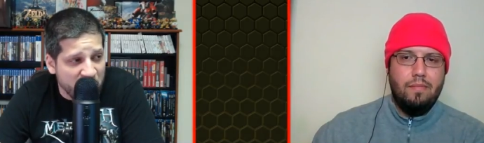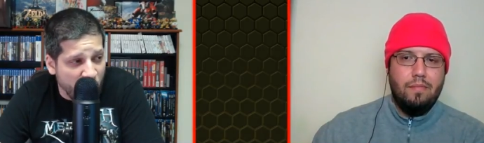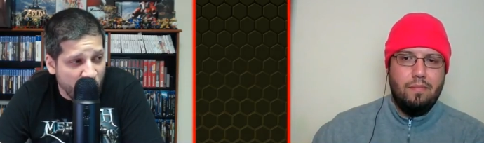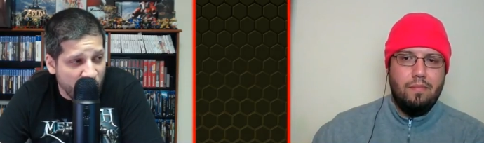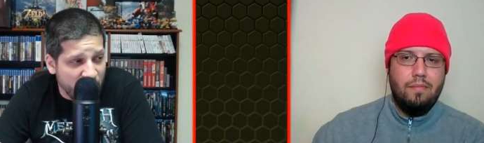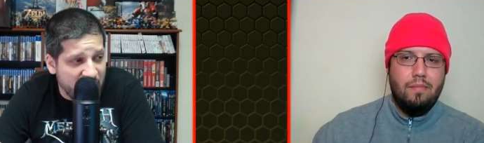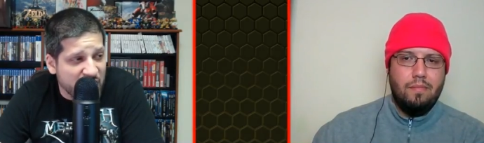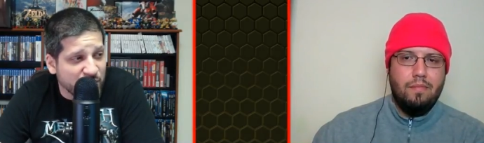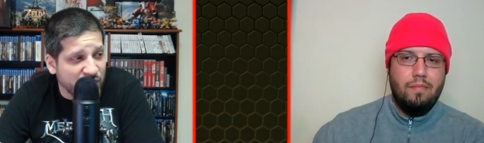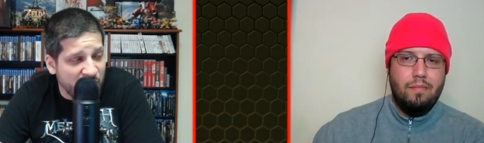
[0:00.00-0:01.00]
Speaker 1: Mordor
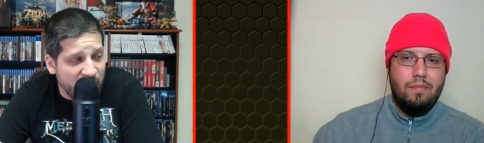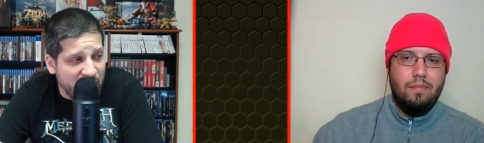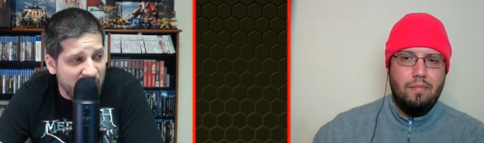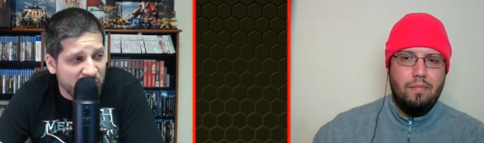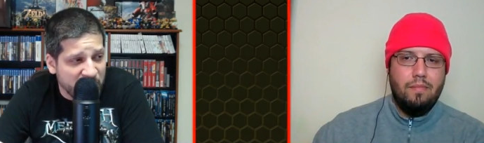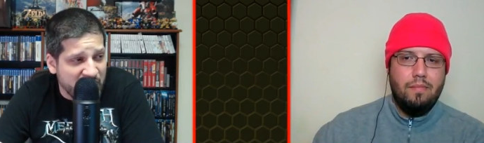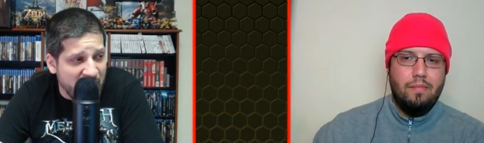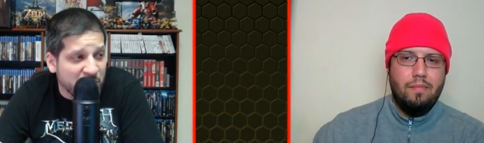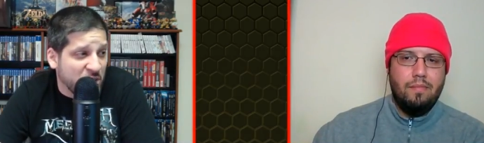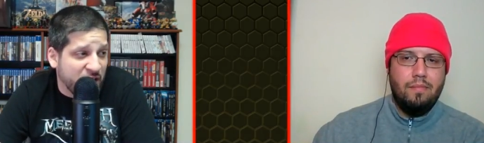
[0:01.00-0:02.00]
game. So
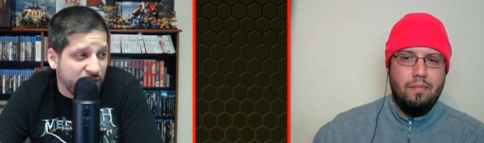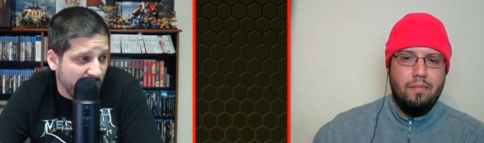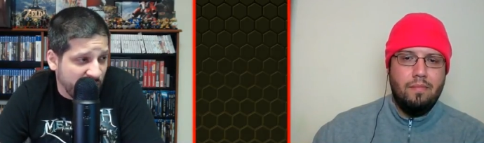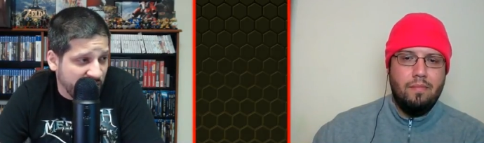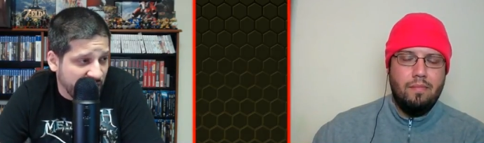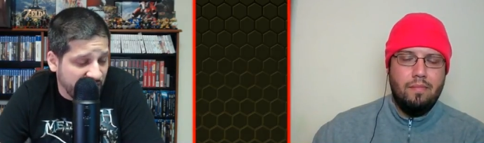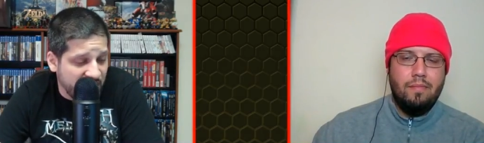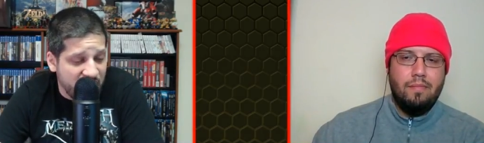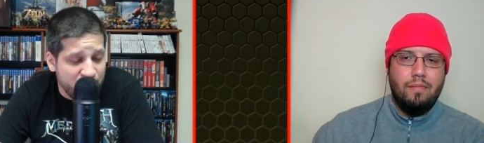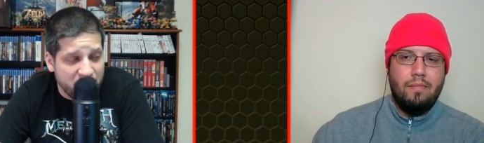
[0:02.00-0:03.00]
I'm looking forward to this
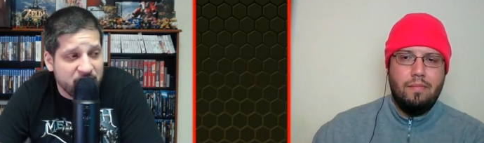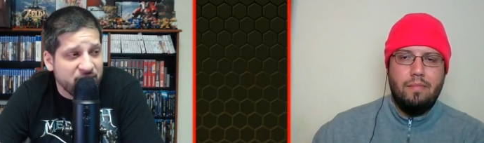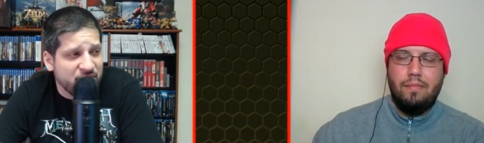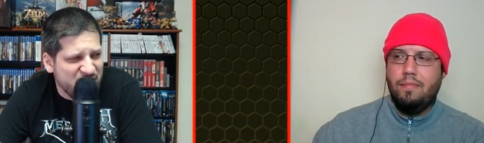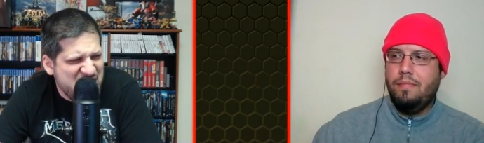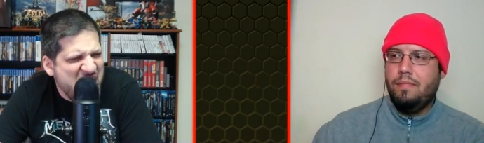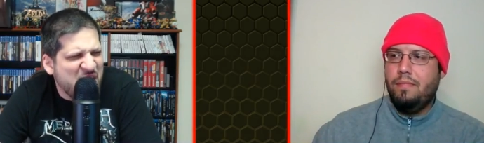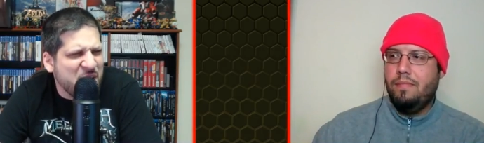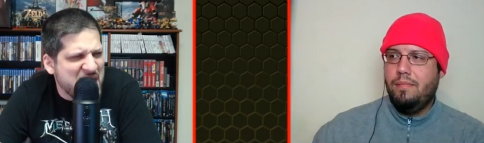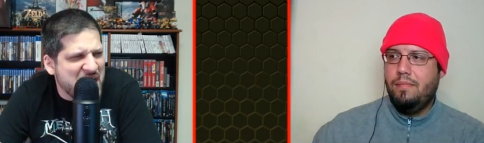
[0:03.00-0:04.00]
game, but
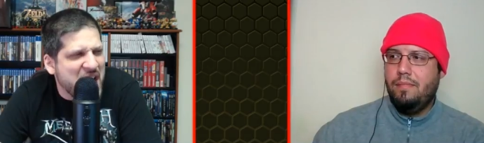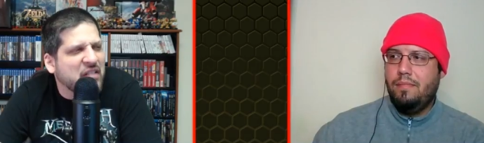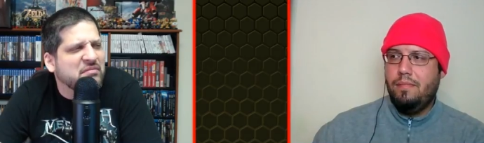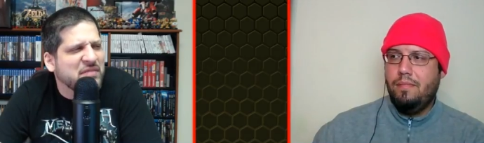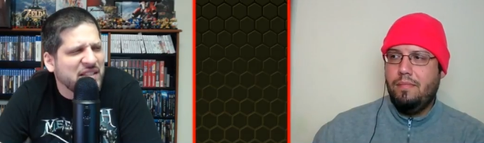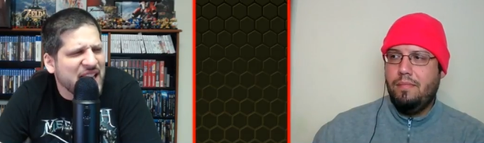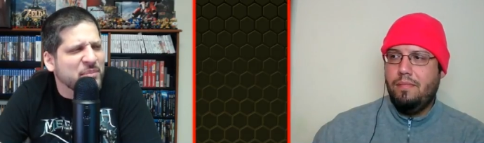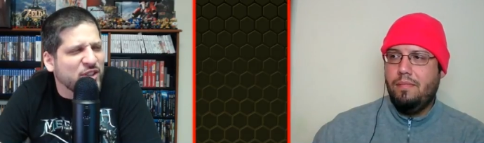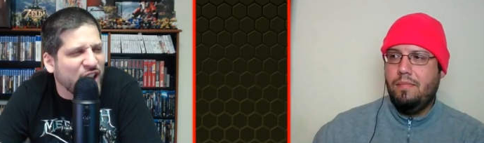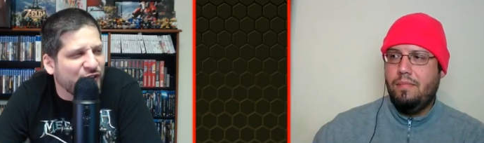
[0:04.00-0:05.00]
not right now. Let
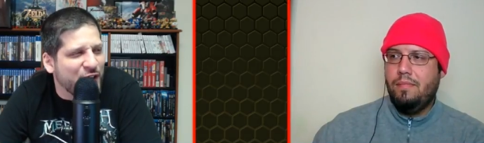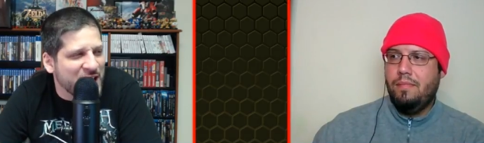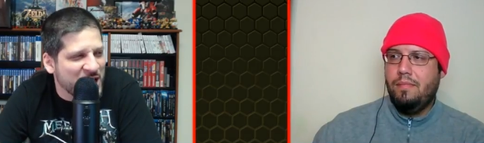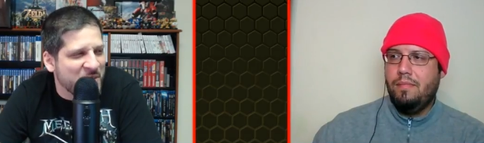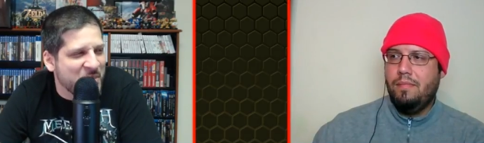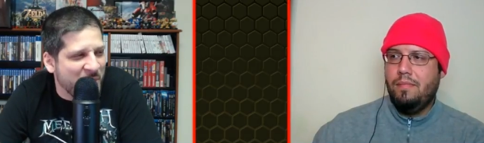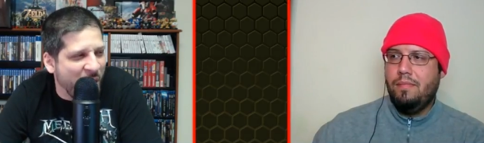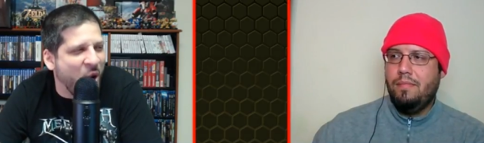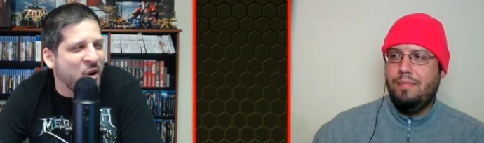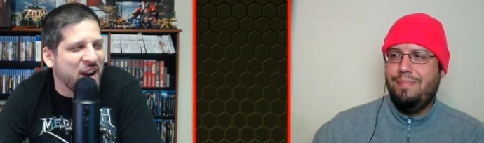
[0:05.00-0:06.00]
them suffer a little bit
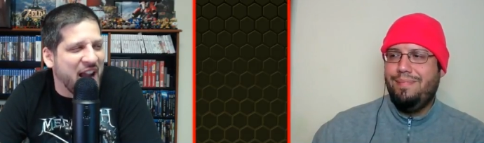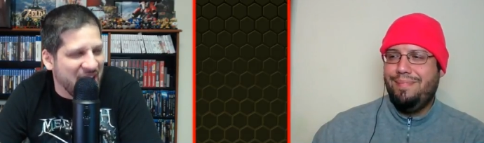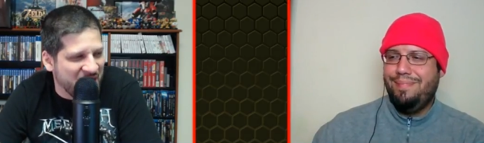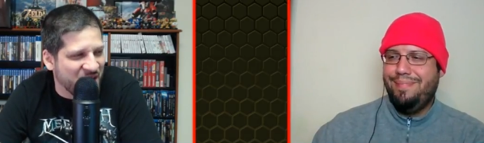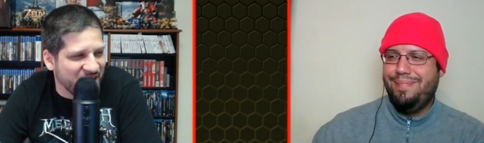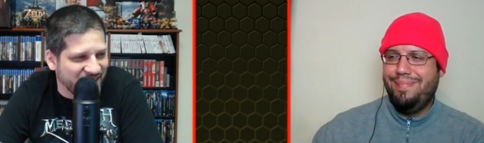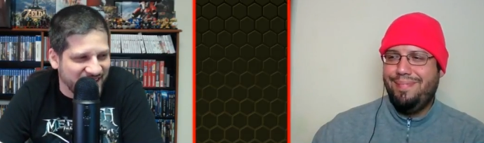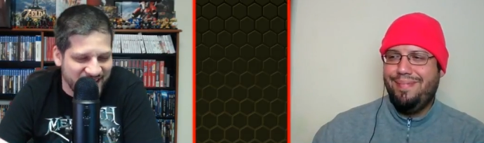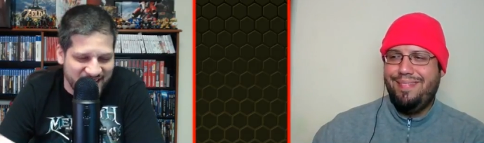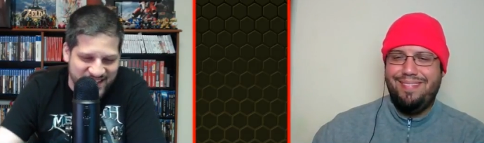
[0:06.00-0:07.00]
more,
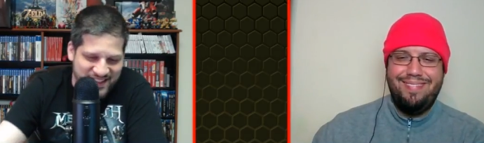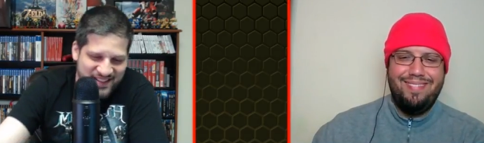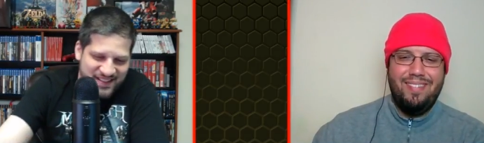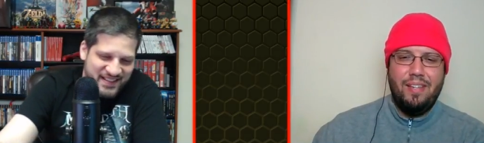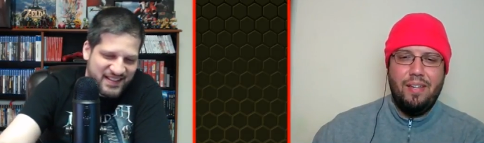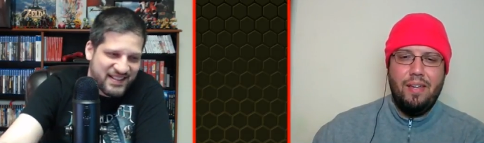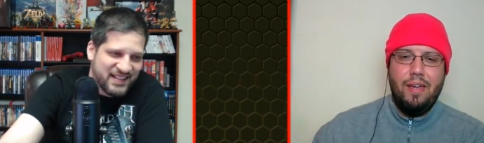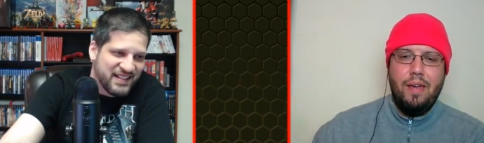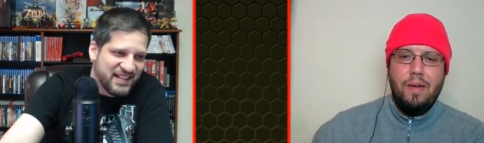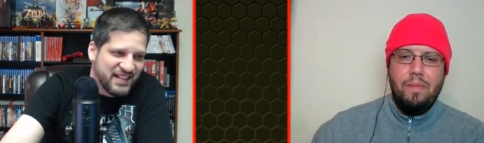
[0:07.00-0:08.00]
Speaker 2: Caleones.
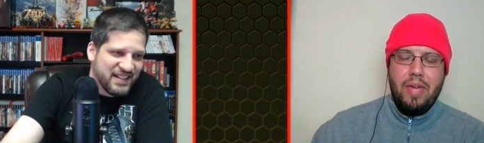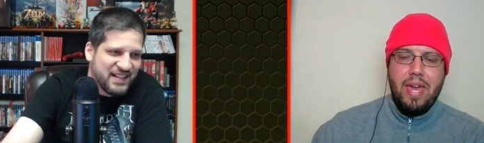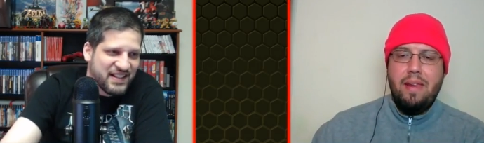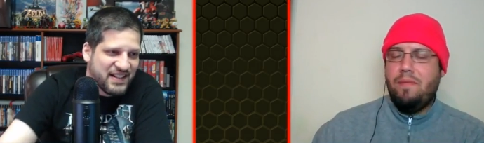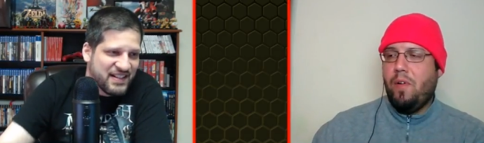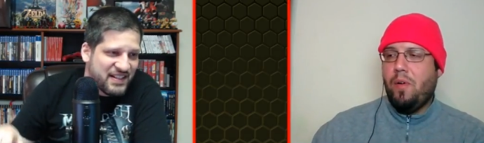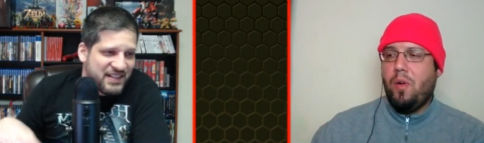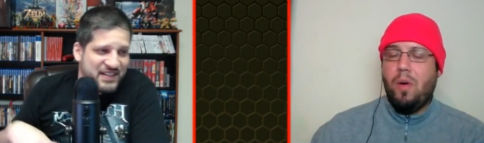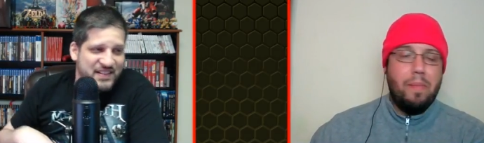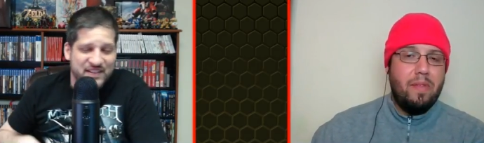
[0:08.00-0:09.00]
And
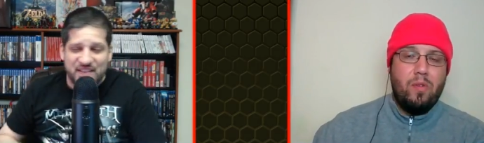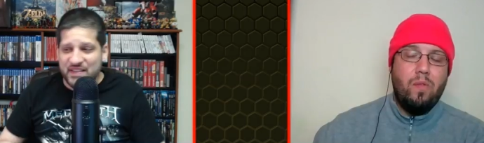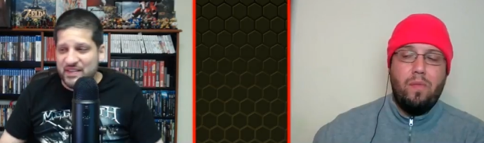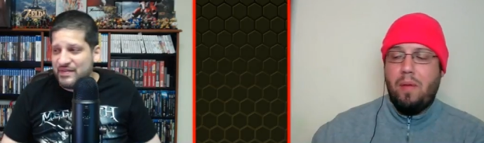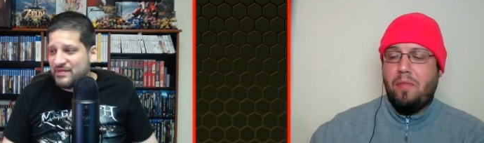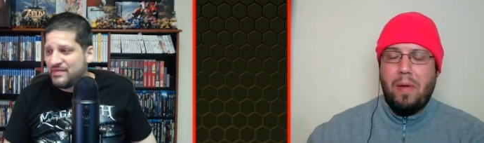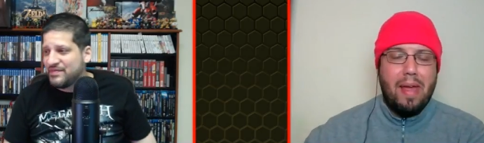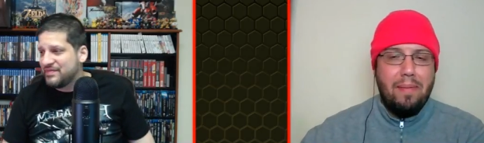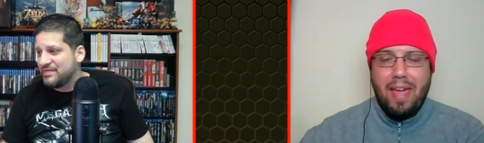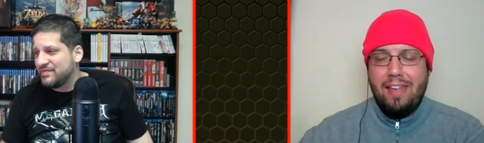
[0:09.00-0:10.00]
from going to
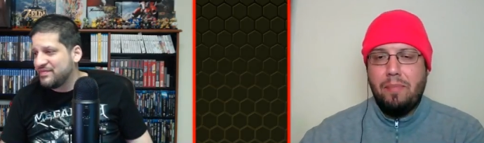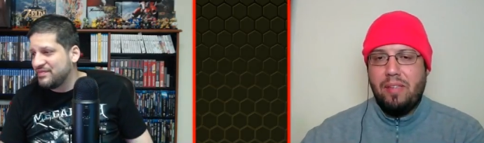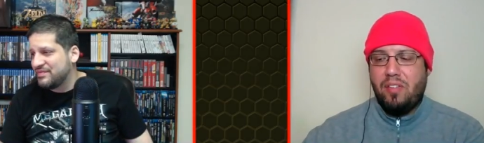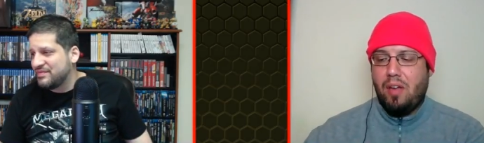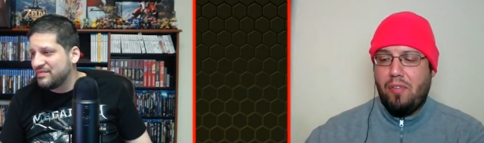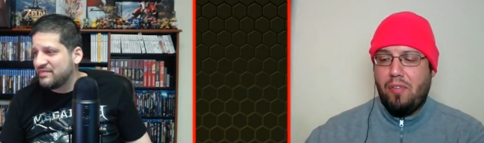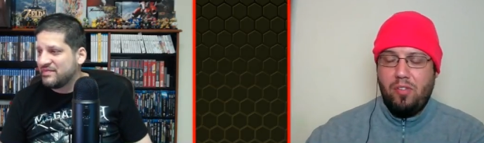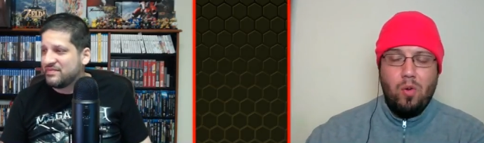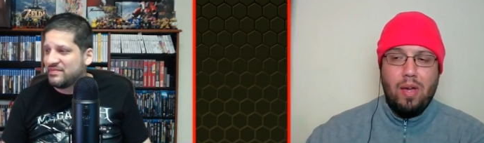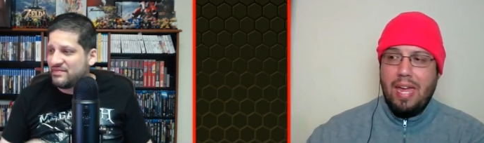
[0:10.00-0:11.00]
from a game that has been
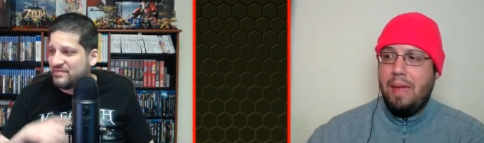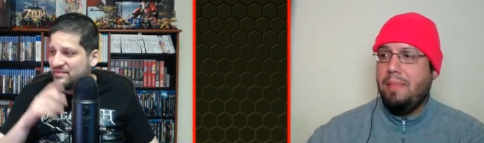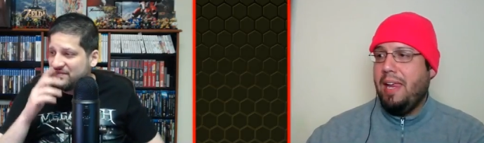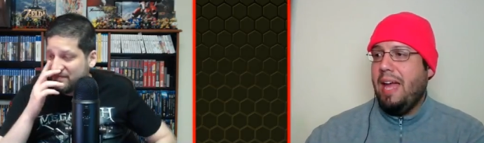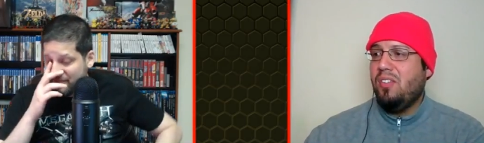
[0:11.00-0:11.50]
suffering to a game that